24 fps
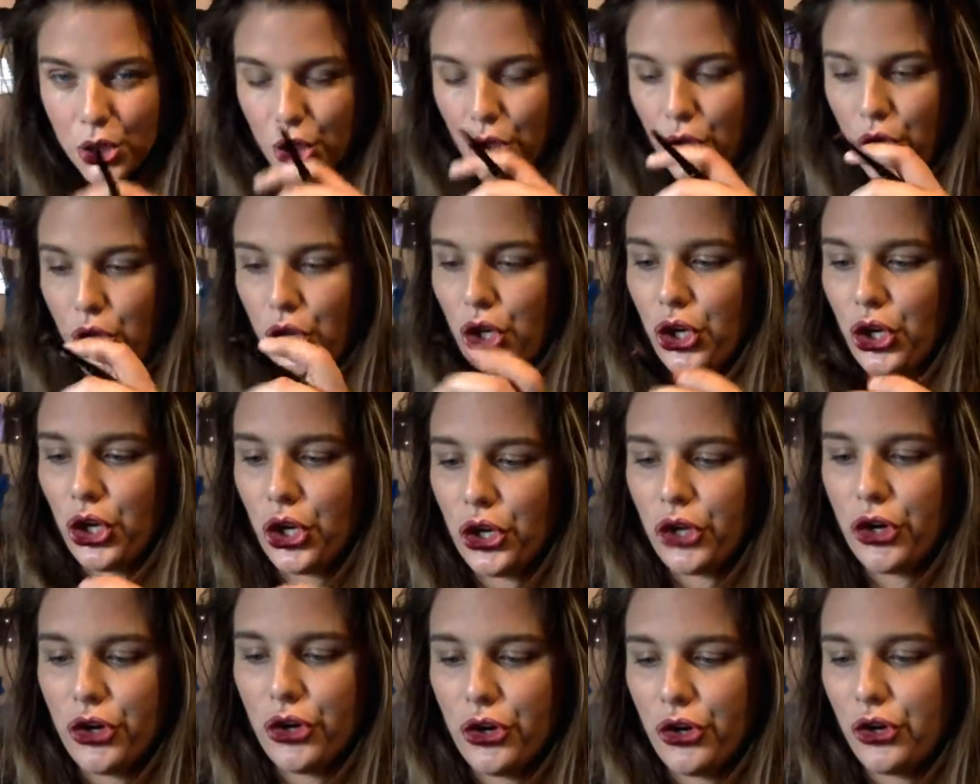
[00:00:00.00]

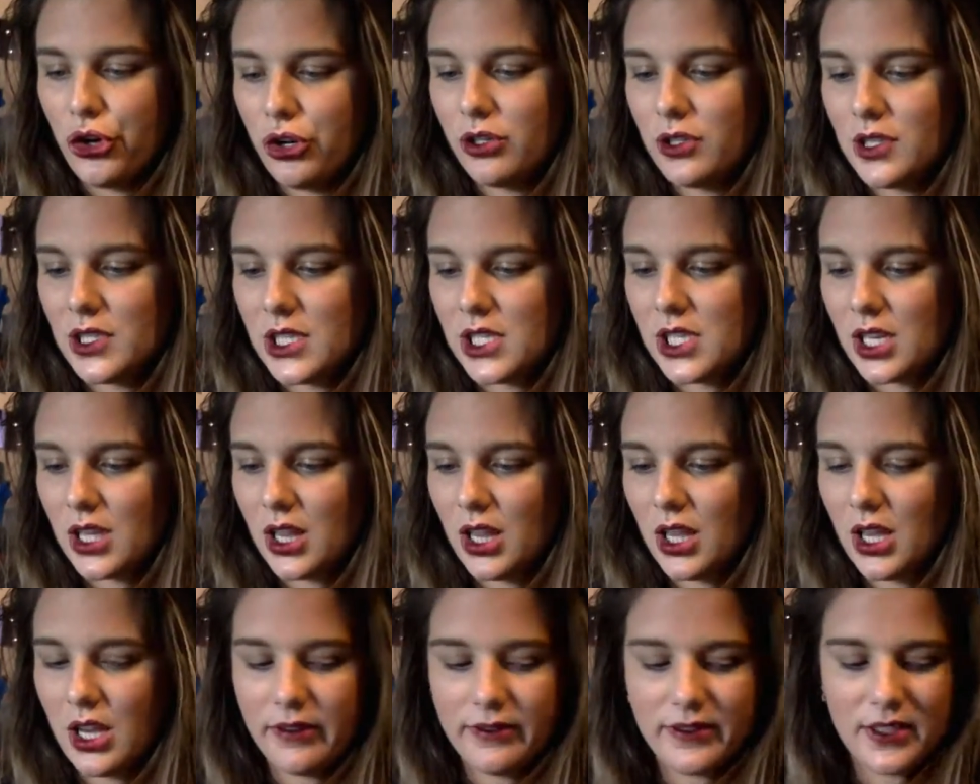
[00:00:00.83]
Cute.
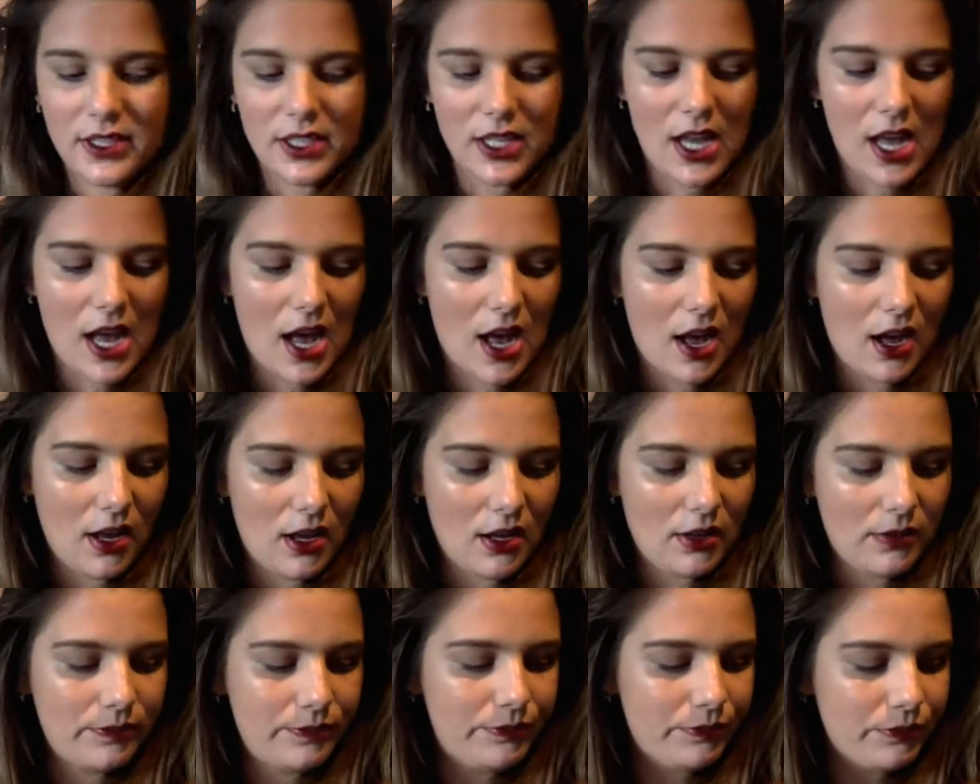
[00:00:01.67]
Loves that.
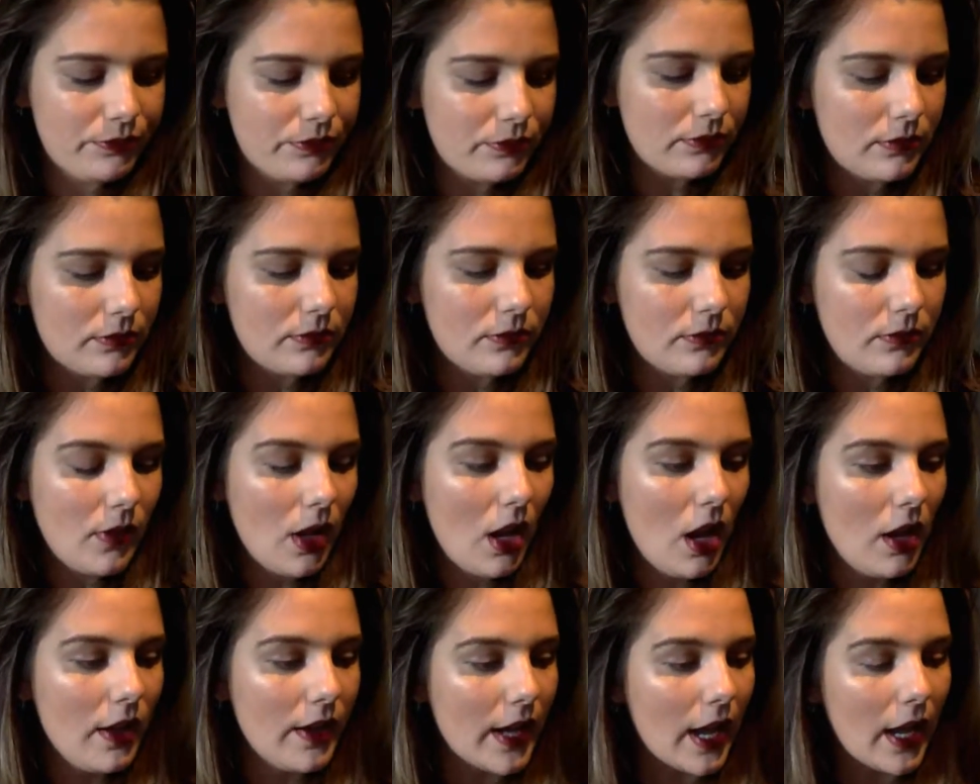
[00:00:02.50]

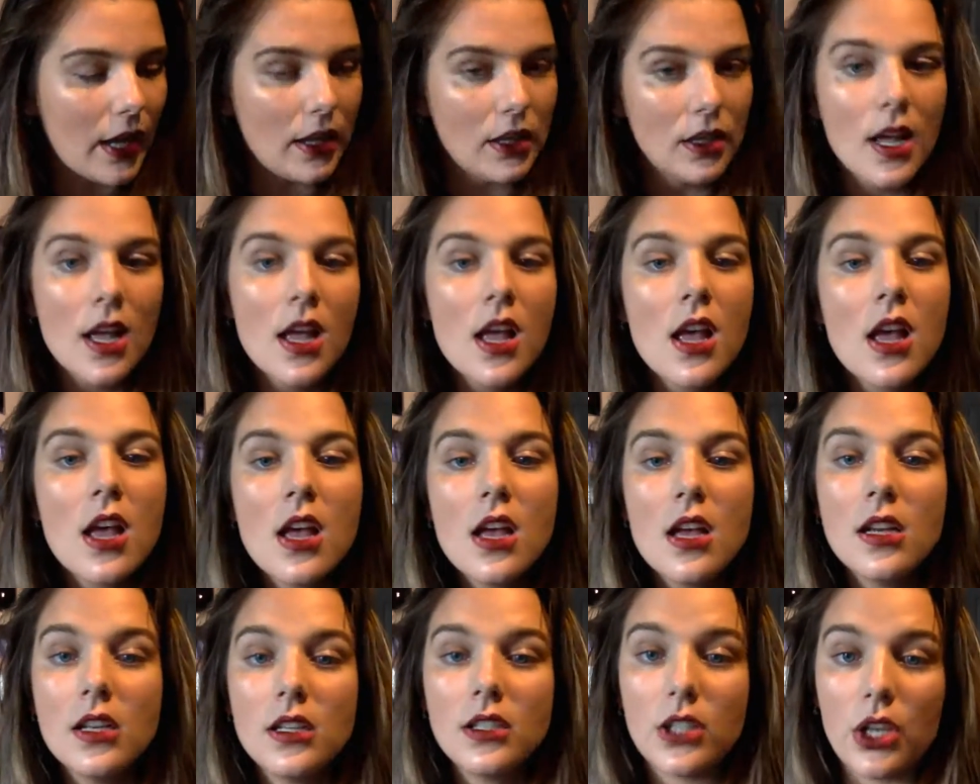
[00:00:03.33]
Okay.
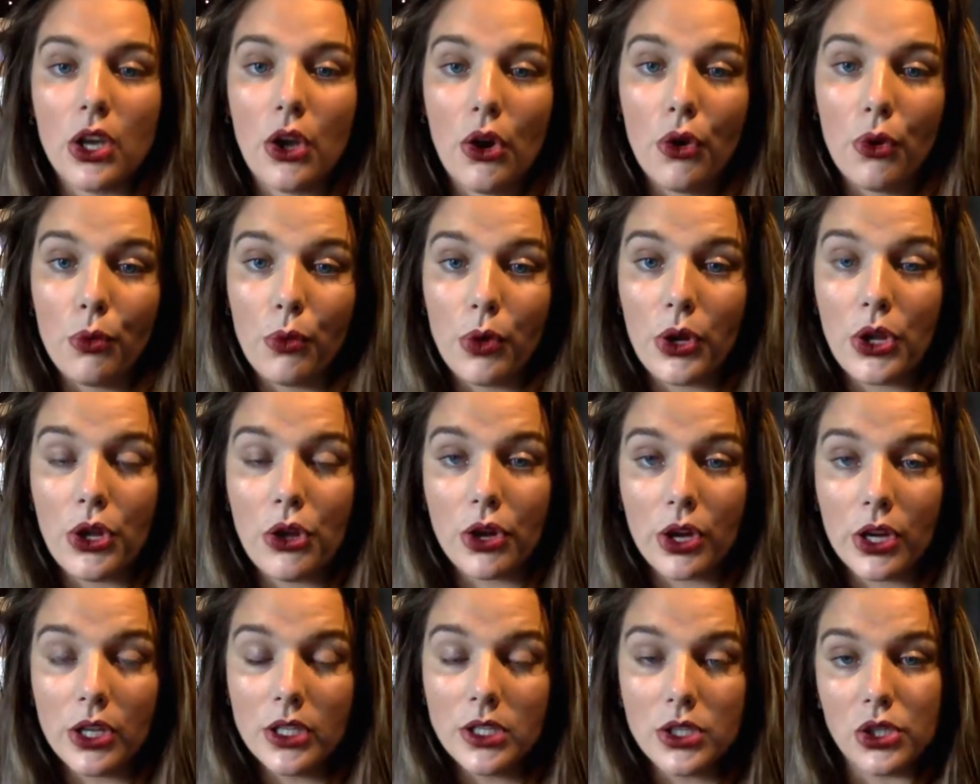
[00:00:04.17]
So what you
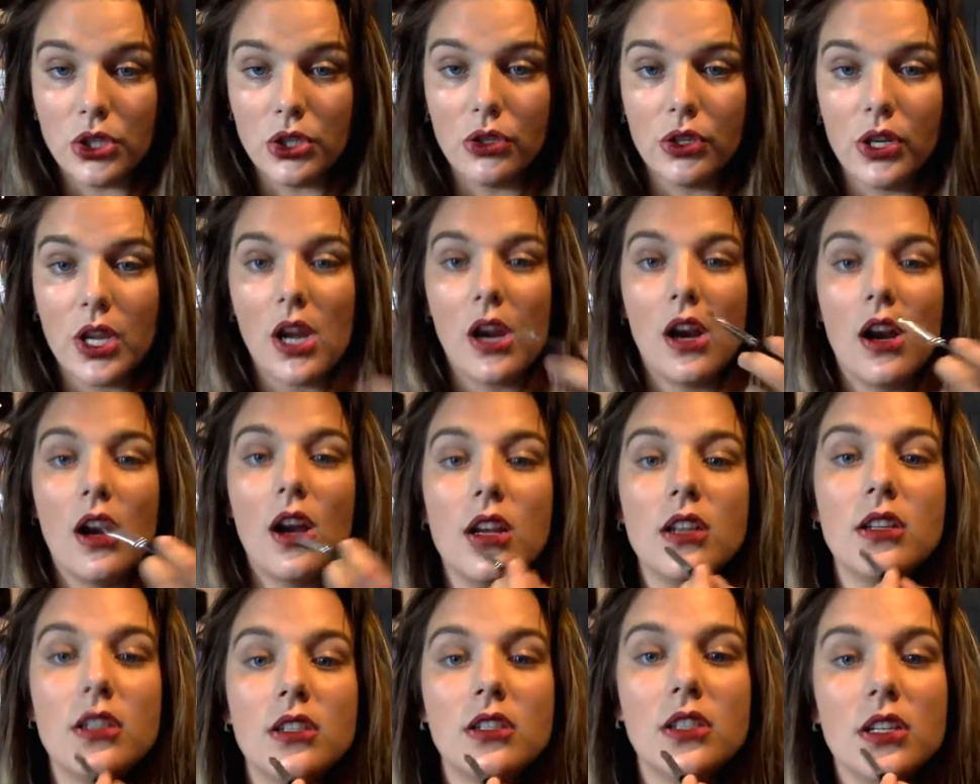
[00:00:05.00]
could do here
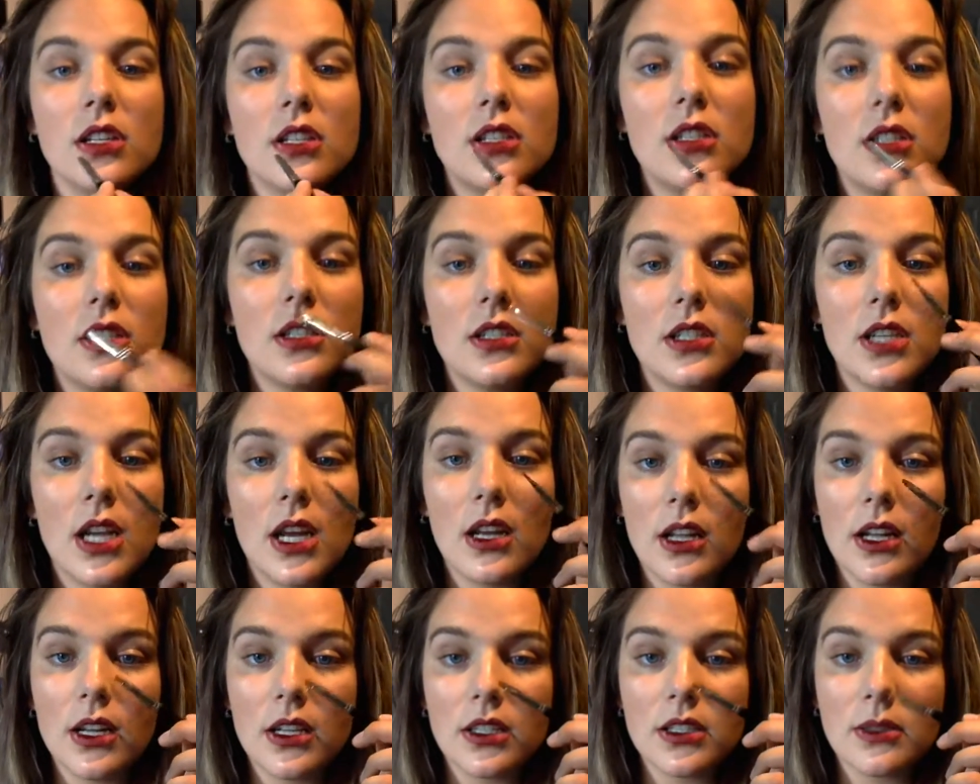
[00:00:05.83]
is just
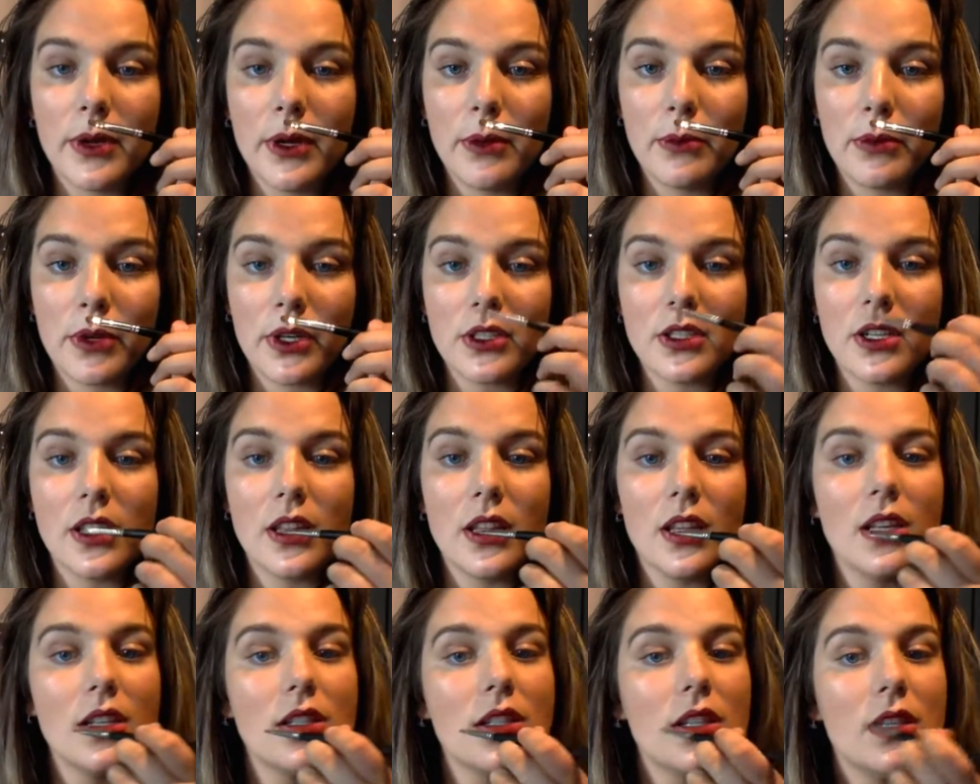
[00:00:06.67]
take like a small brush like
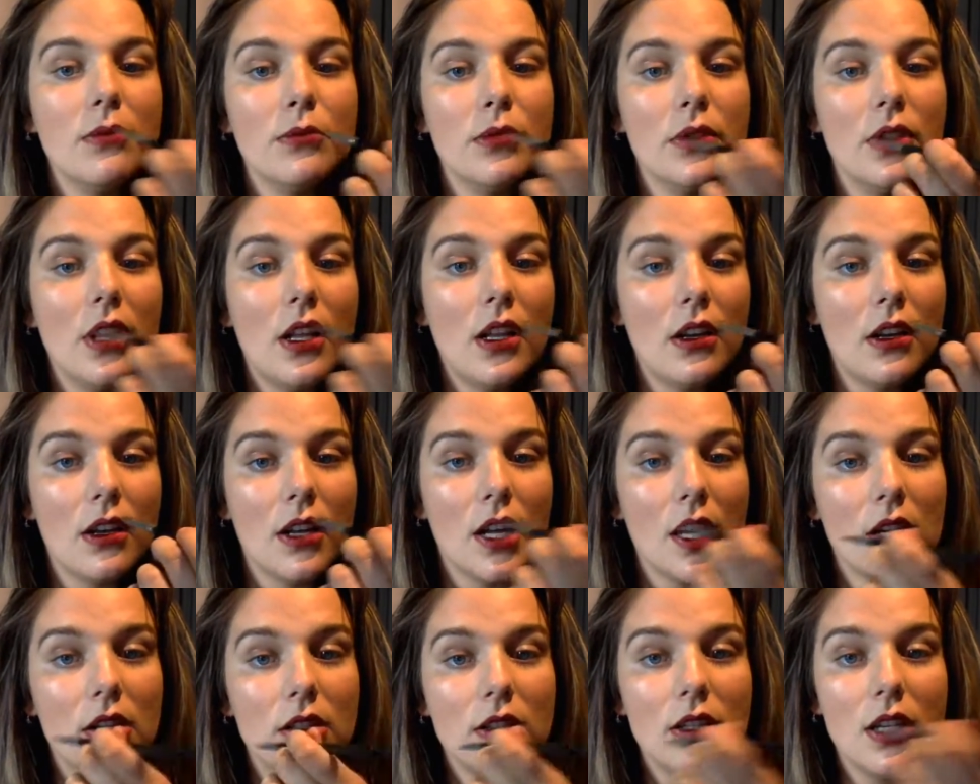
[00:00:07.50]
this and blend it
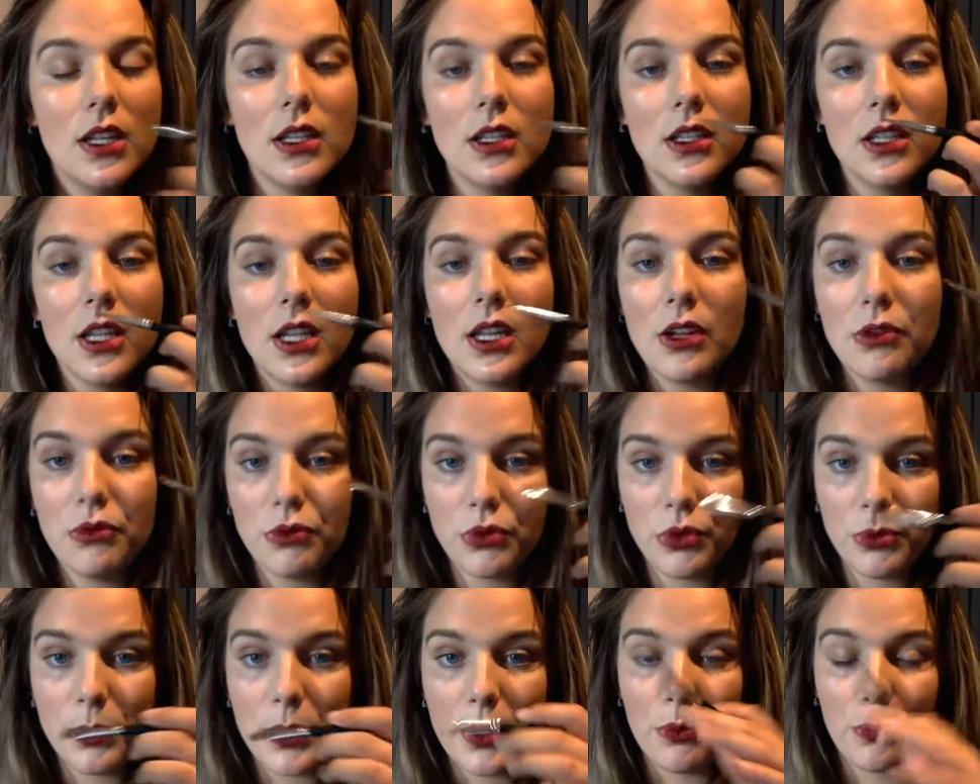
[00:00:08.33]
out, and then it
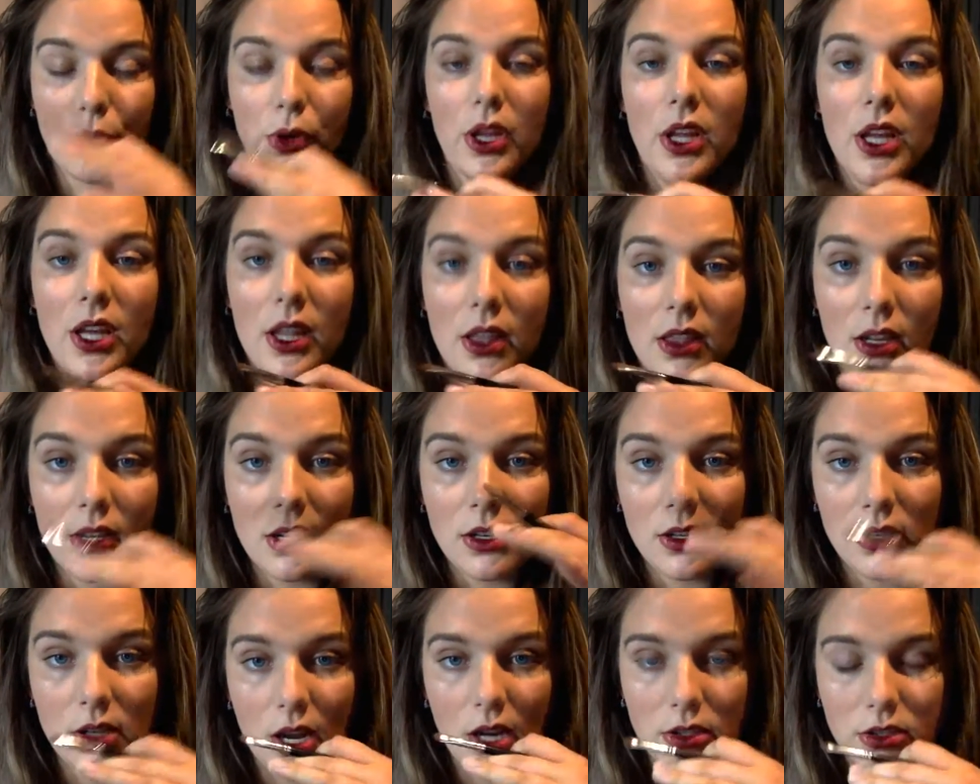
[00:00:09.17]
would be really thin
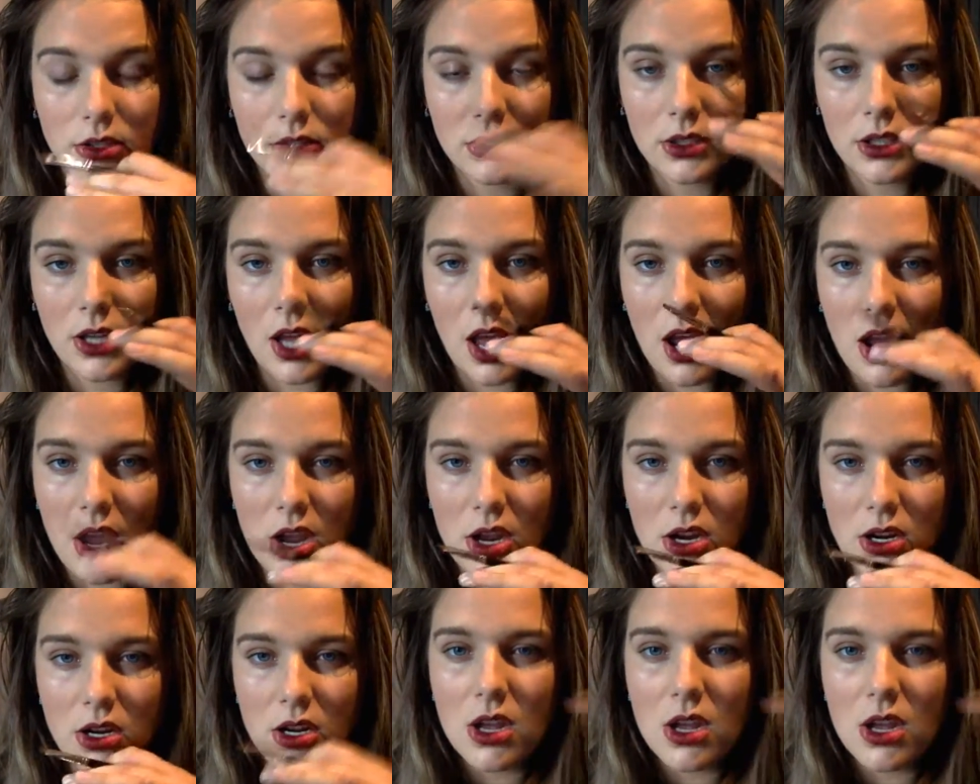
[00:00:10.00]
and natural, and